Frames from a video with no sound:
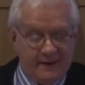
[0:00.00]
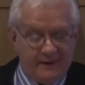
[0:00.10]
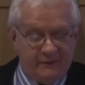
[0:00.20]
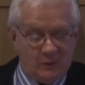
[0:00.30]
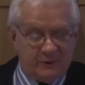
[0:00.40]

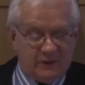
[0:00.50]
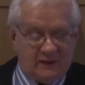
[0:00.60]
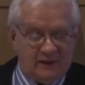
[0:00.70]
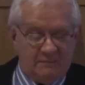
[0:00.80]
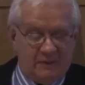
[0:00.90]

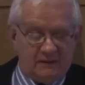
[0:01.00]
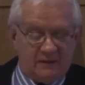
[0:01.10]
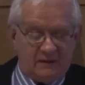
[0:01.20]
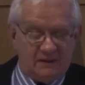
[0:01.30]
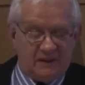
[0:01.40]
unfortunately being
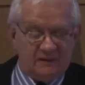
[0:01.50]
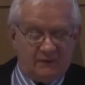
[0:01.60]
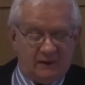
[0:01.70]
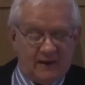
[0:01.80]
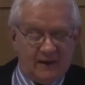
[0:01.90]

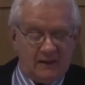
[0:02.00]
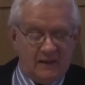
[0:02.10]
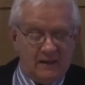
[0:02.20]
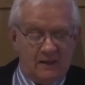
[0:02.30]
successful at.